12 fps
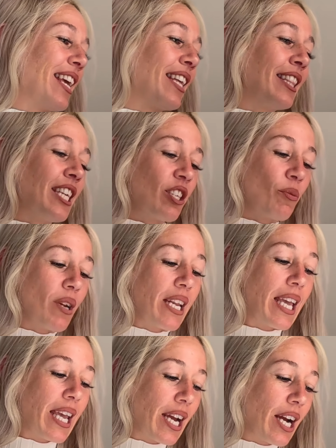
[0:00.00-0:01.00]
This one
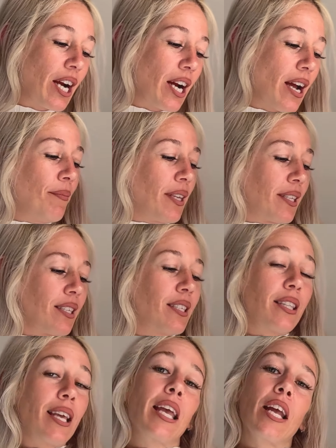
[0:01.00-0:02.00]
here, this is
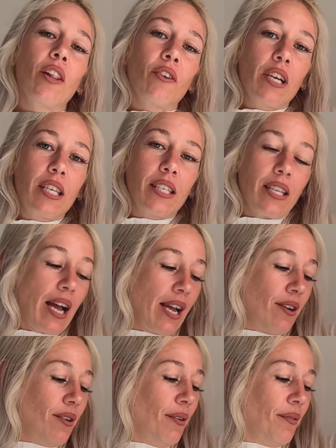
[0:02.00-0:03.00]
the Hilary
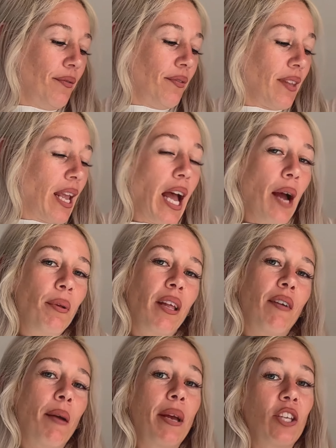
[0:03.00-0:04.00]
style. I believe
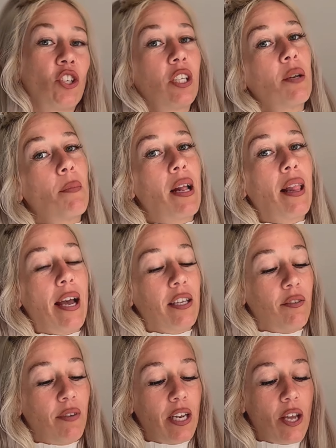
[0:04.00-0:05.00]
I mentioned in my last
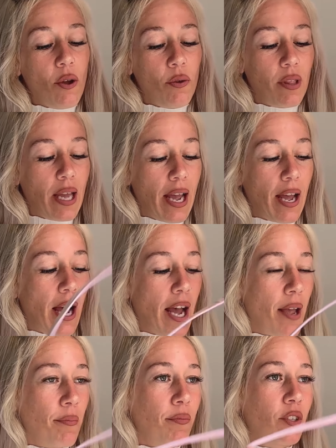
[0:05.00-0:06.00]
video that
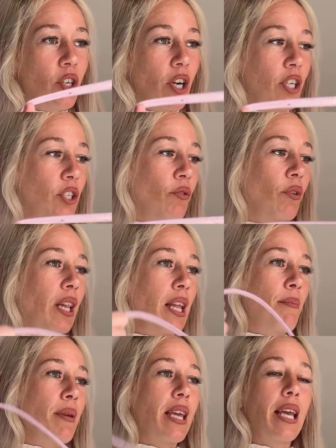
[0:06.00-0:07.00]
I'm starting to really
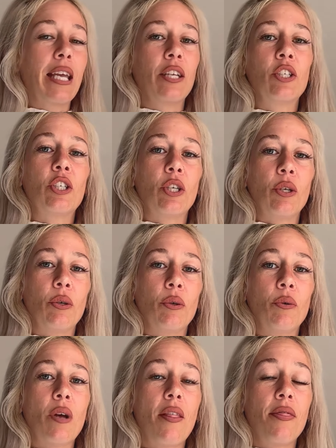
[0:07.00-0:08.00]
be
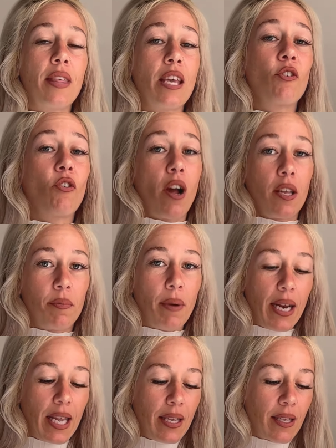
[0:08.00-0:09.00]
into the
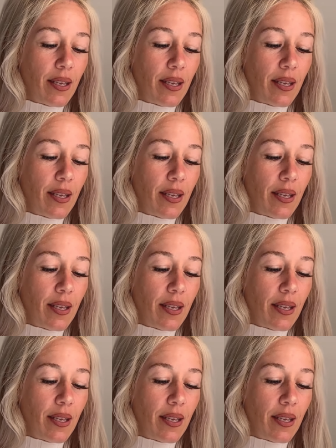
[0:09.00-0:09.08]
crossbodies.